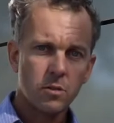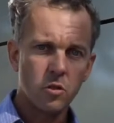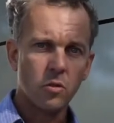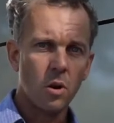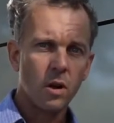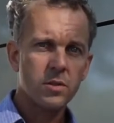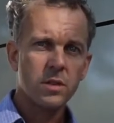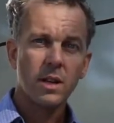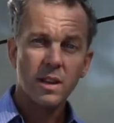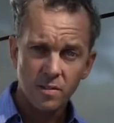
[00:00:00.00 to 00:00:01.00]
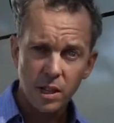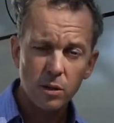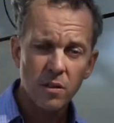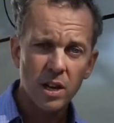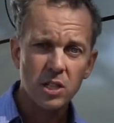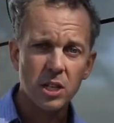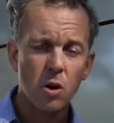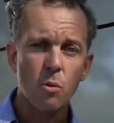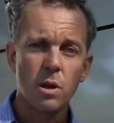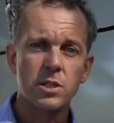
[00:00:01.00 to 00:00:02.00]
the drives, then they've actually
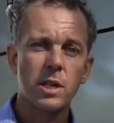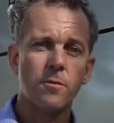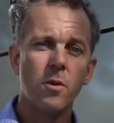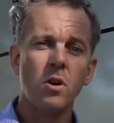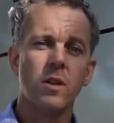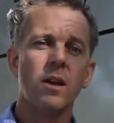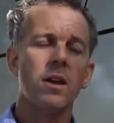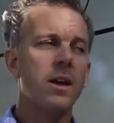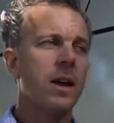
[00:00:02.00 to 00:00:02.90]
gone one step further,